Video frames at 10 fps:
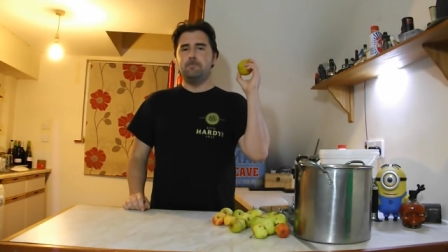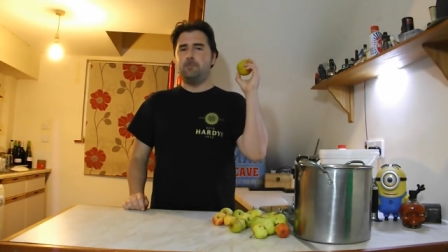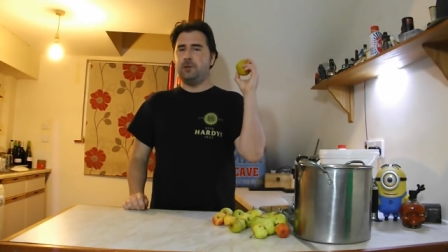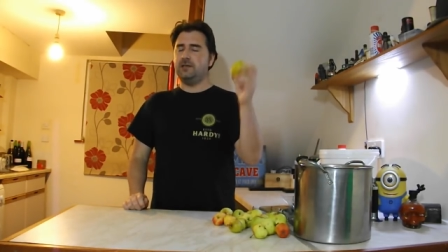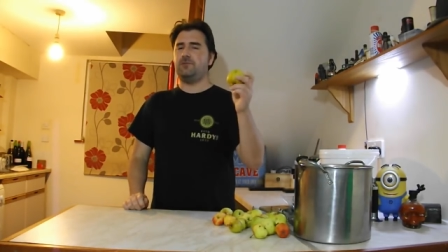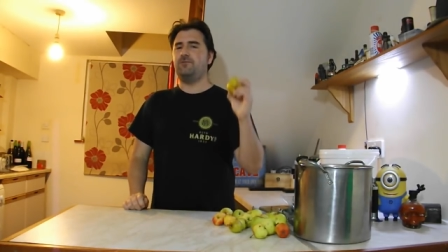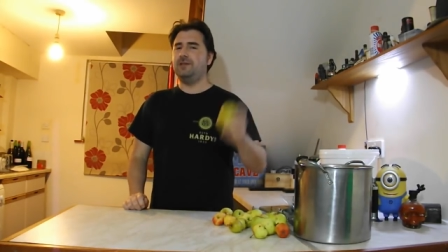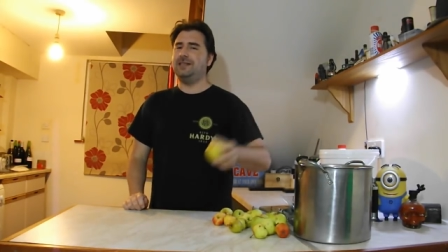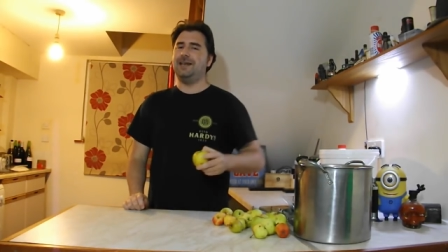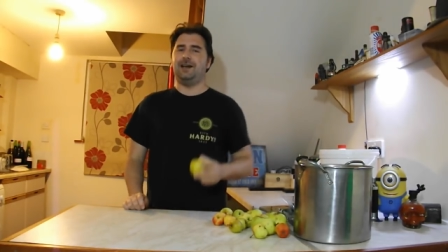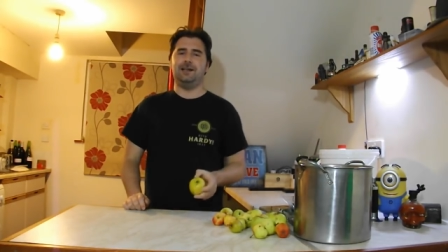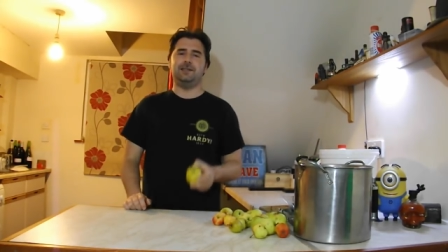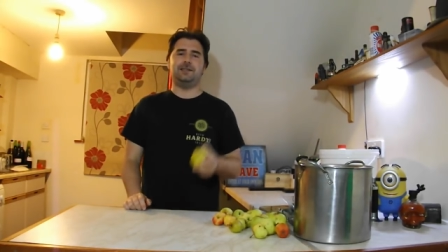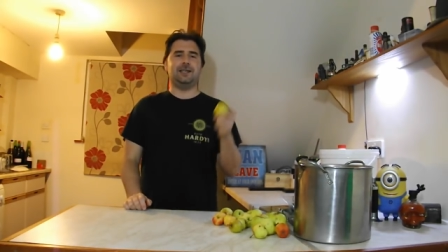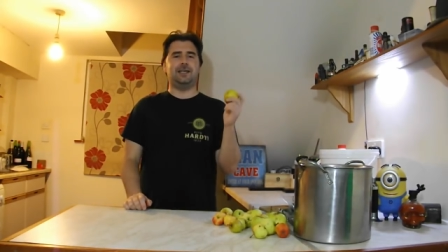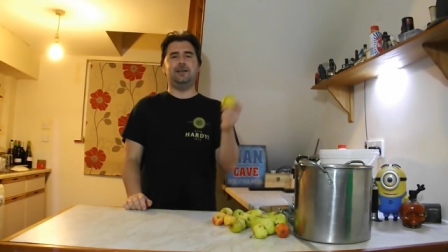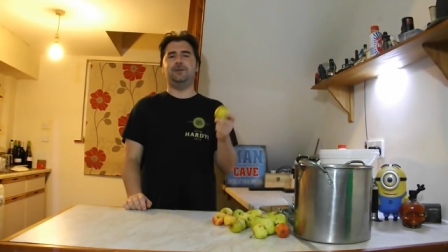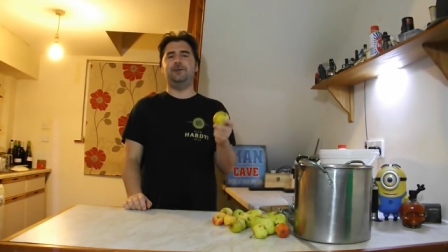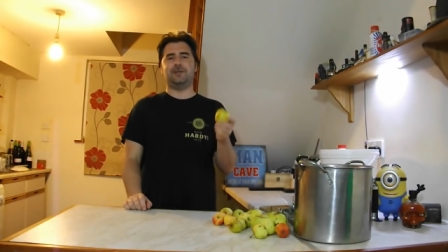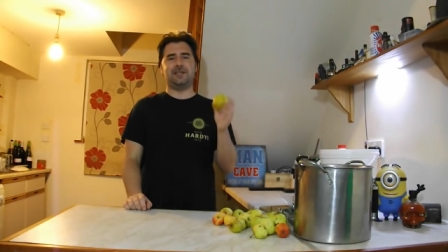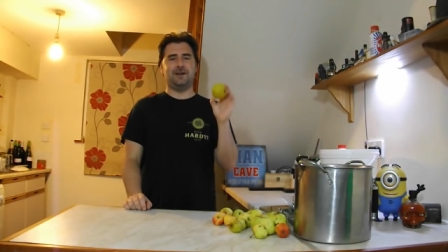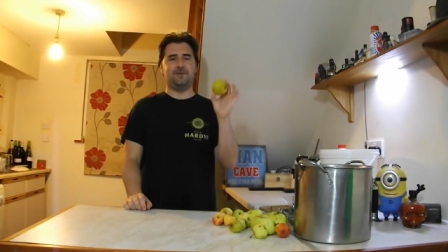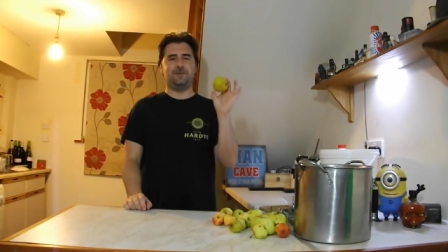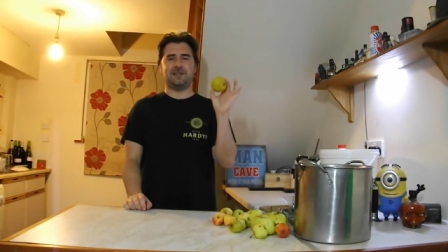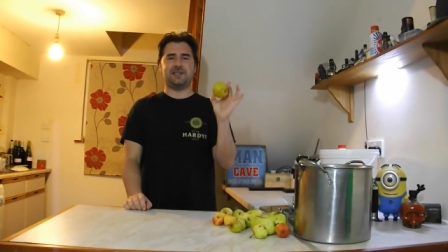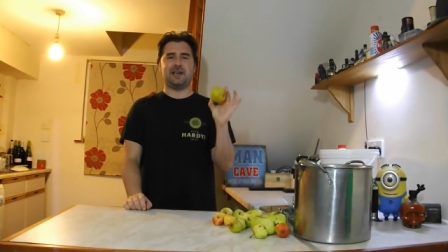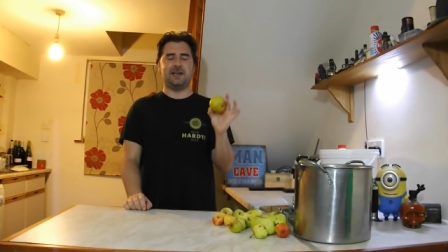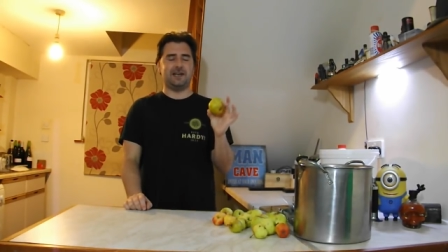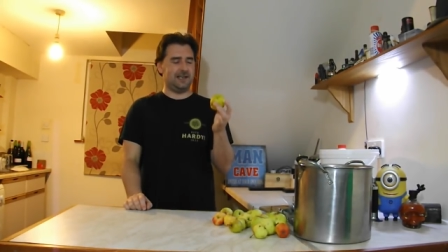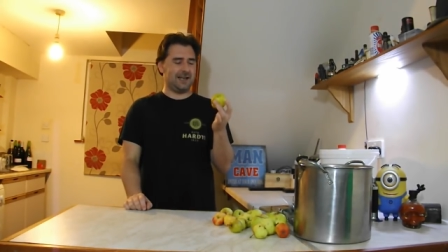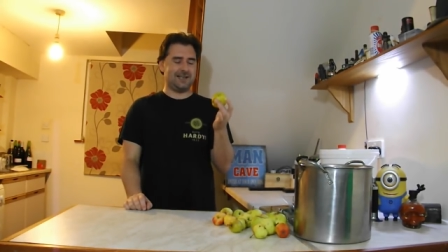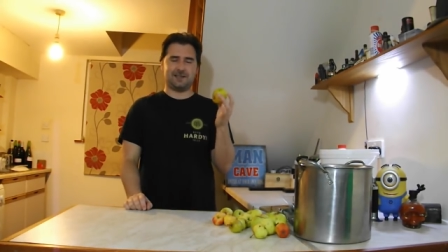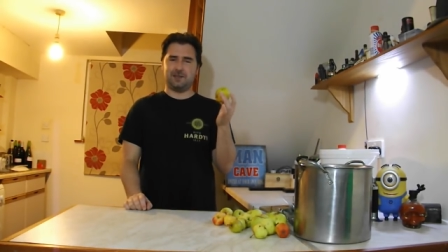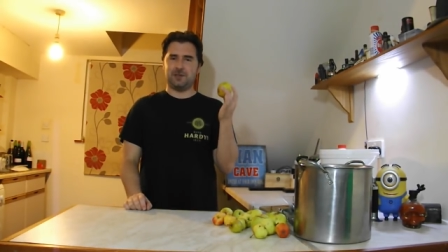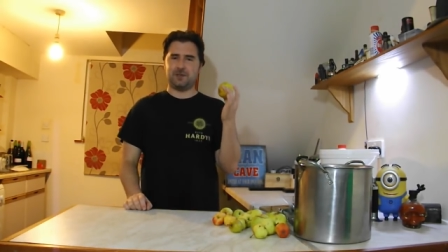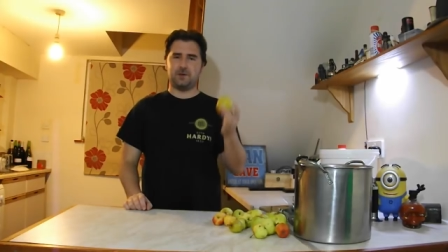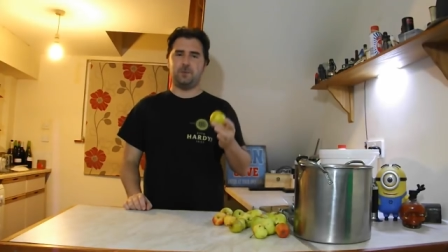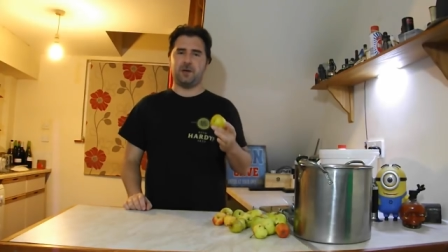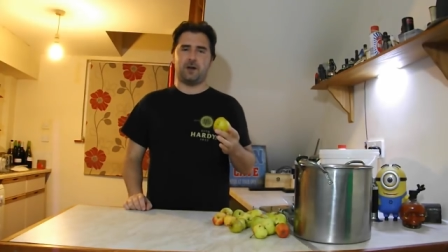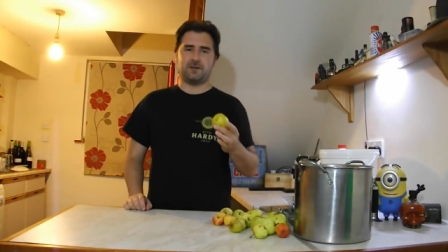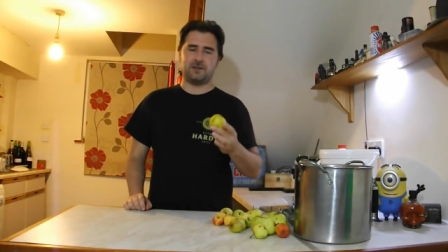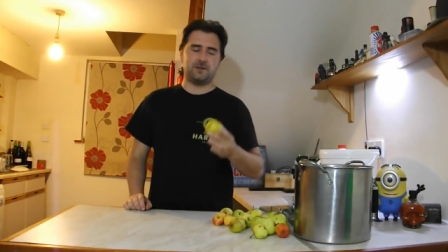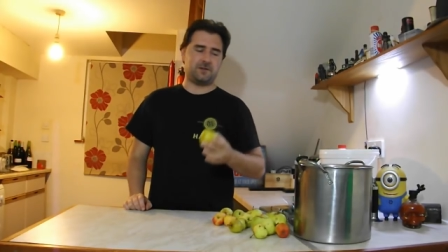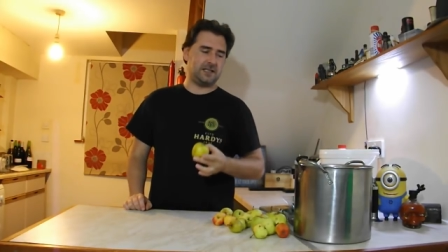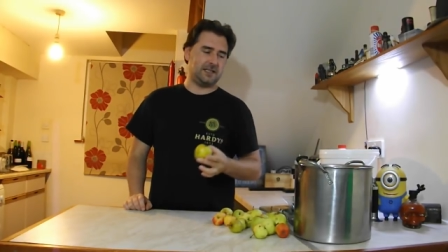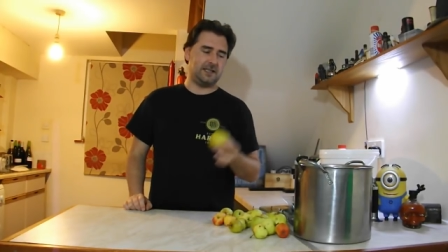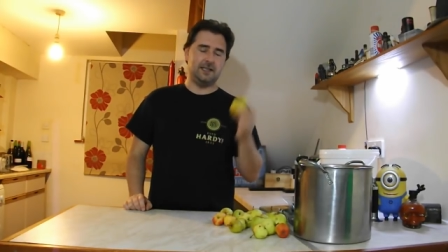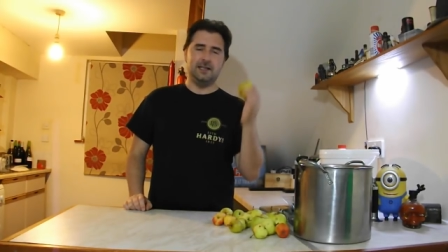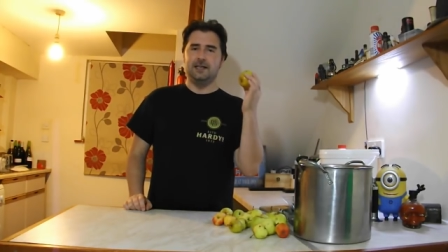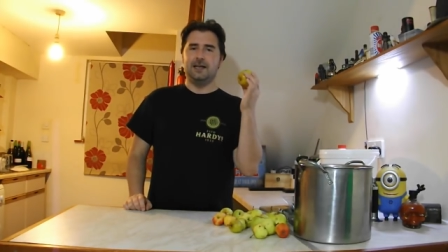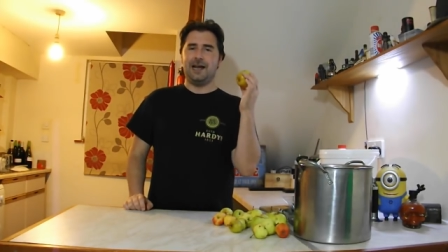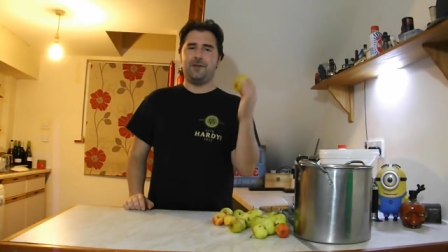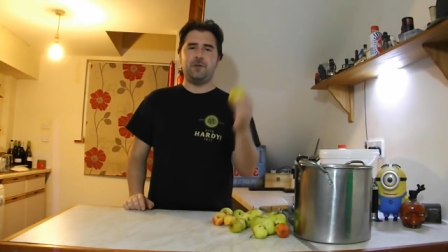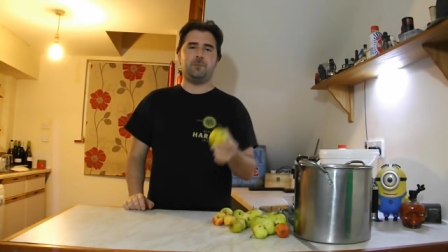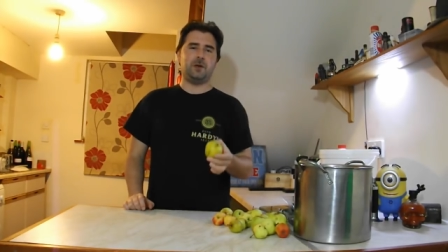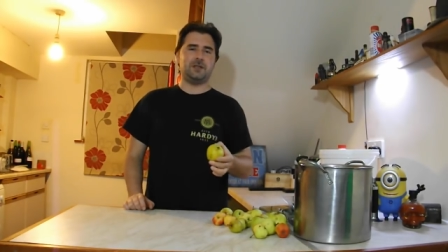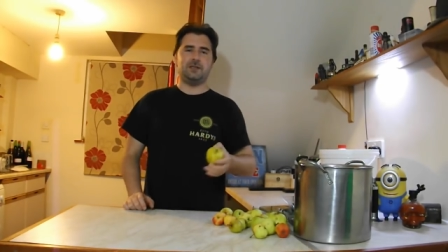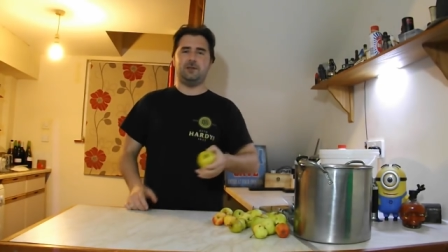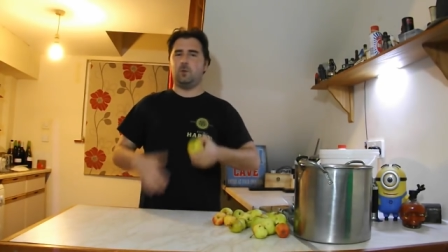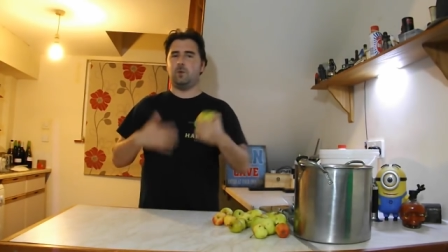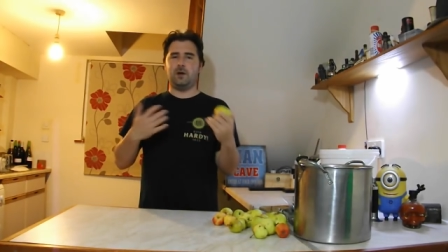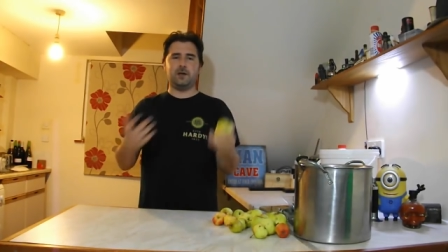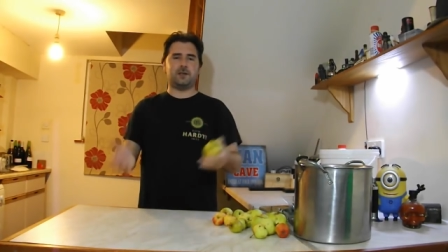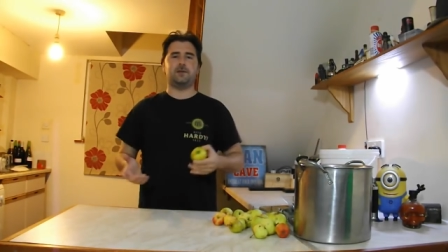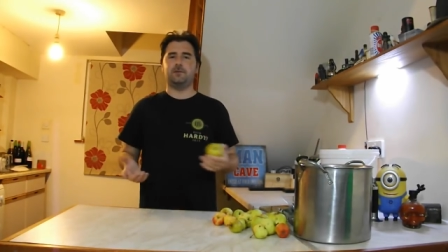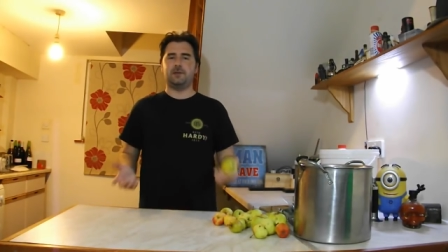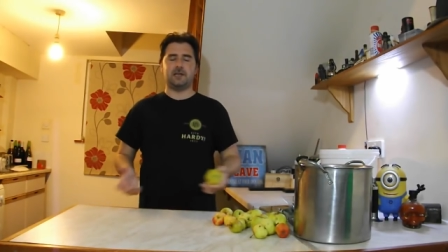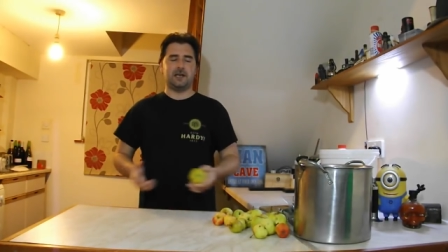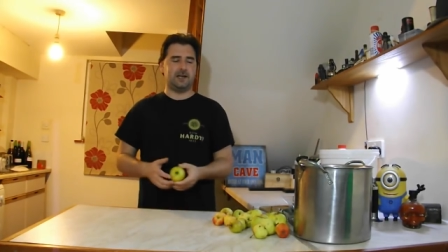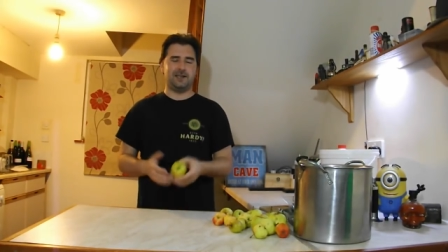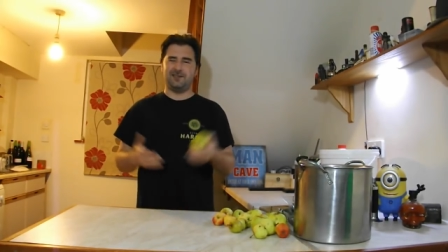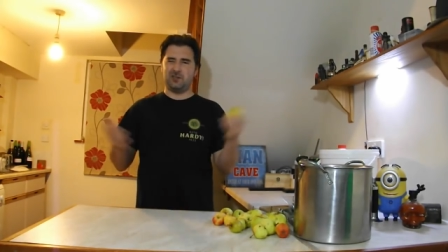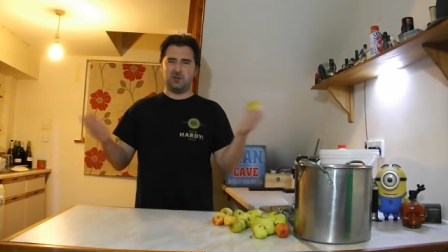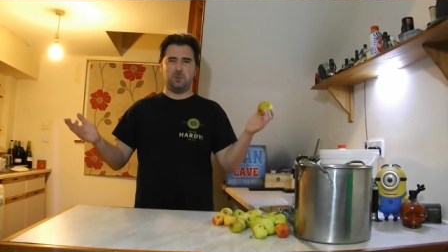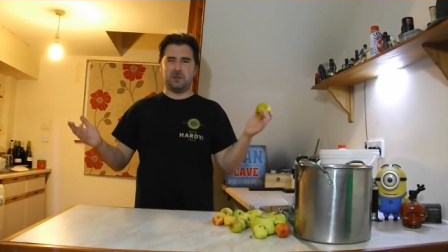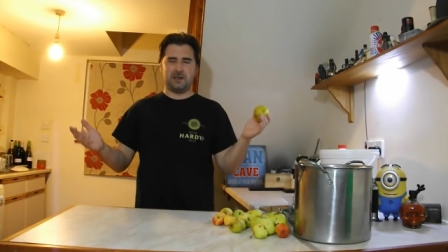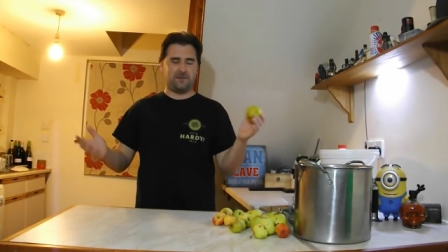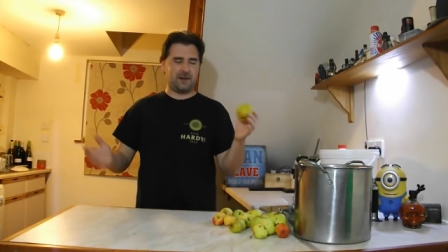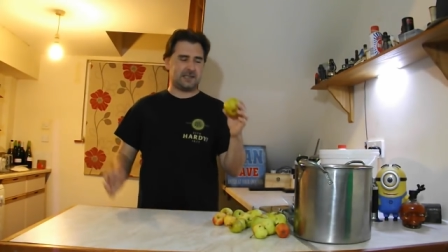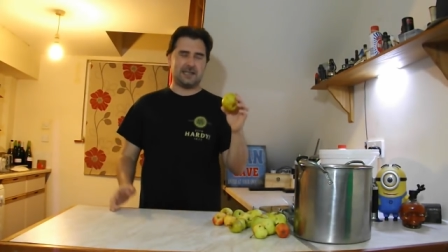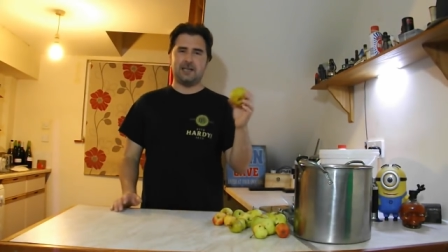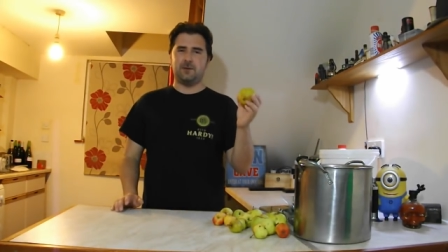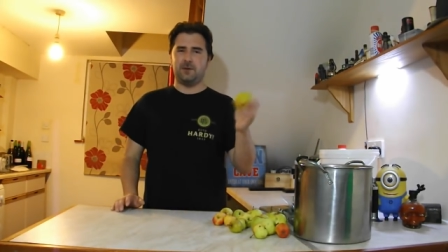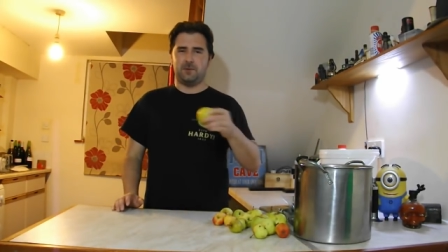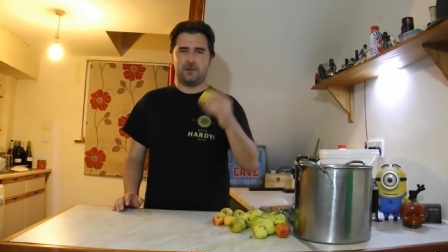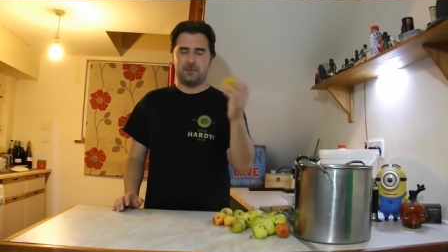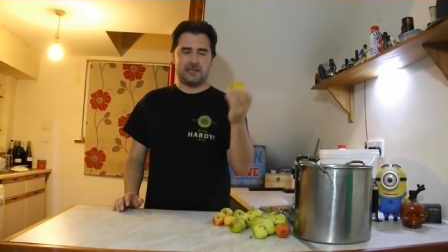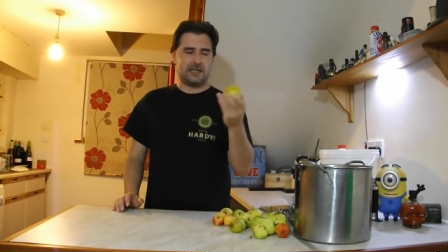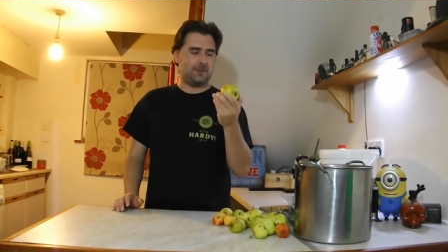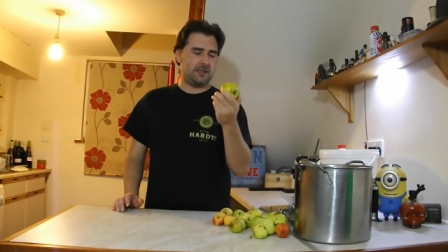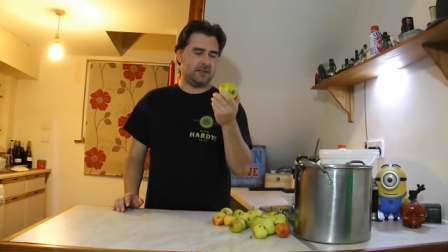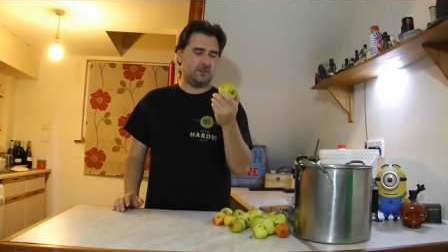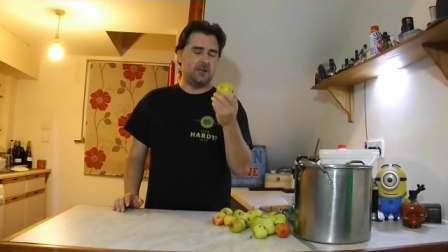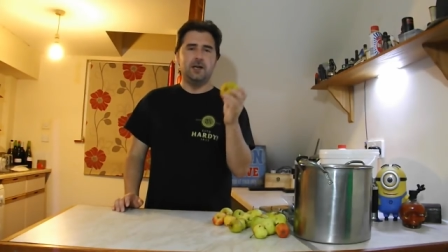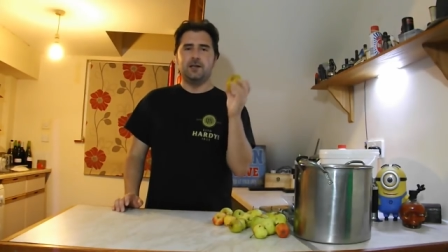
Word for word: But it's really hard to kill yourself with cyanide. It has to be super concentrated. And the body works through cyanide stupidly fast anyway with your metabolism.